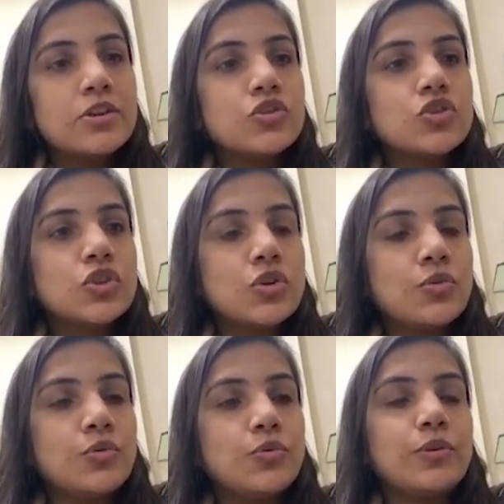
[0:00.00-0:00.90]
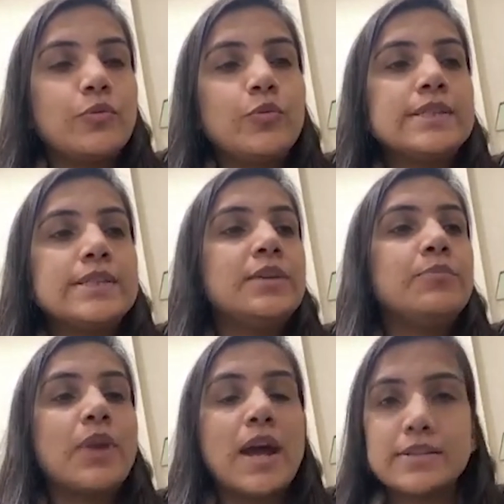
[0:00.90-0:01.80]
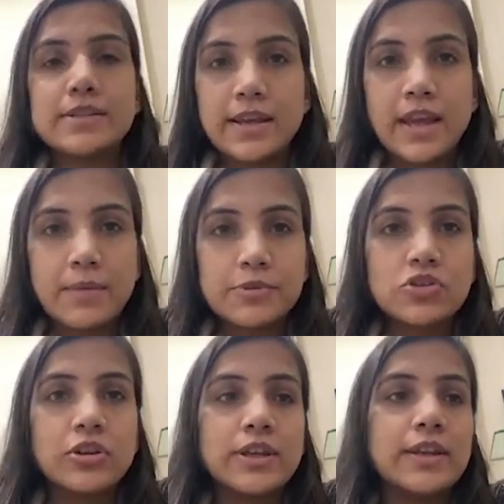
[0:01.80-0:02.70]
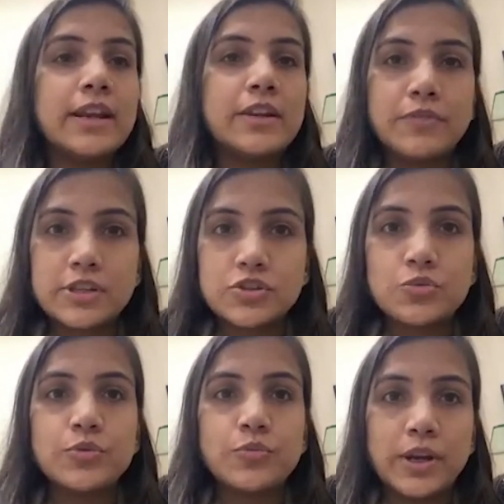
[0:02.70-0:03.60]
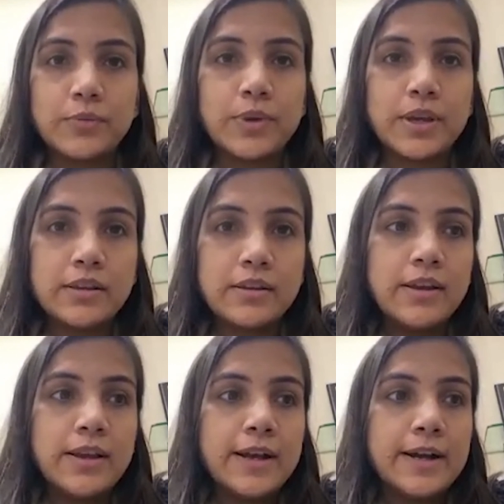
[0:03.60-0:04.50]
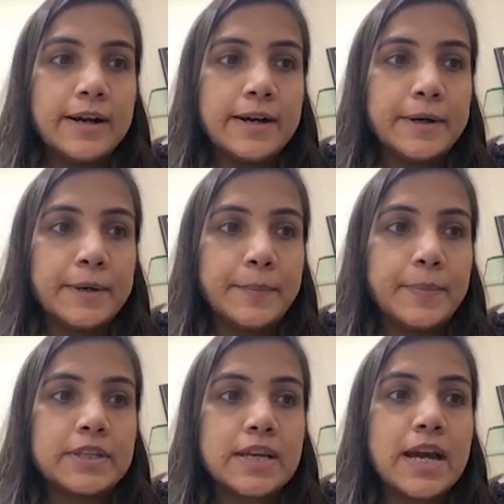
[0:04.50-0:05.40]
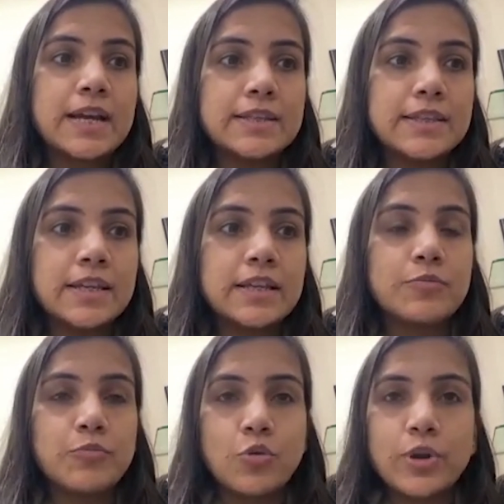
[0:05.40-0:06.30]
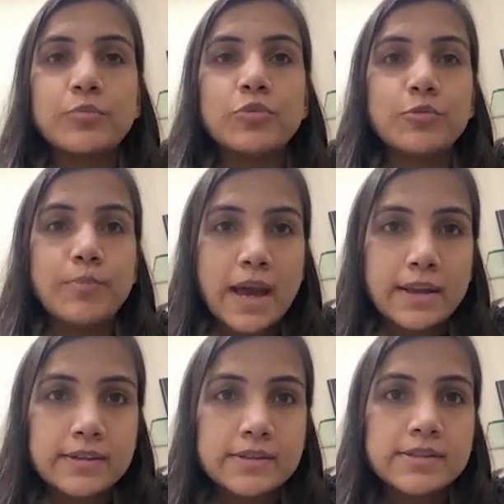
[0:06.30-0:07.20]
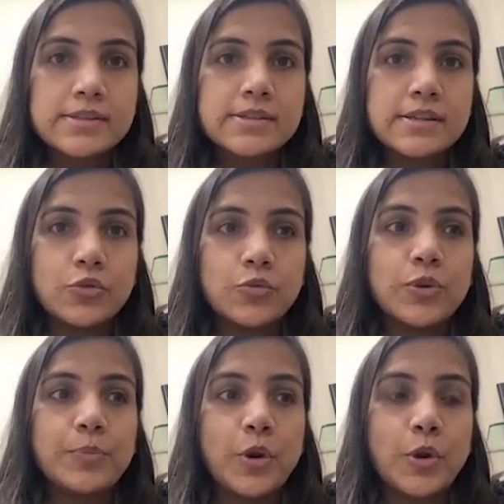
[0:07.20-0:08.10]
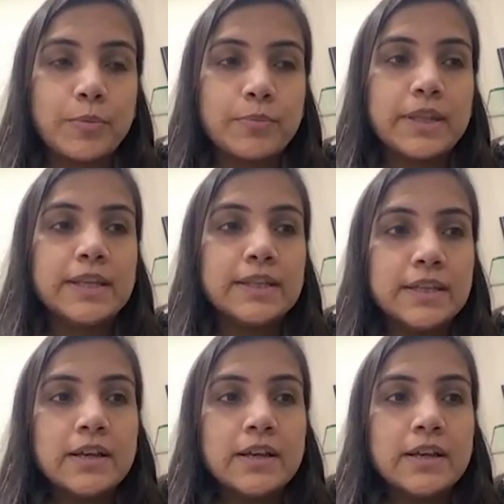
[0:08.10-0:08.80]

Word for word: So we see brands like Amazon and Netflix do it very well. Uh, but I think more and more banks uh, will probably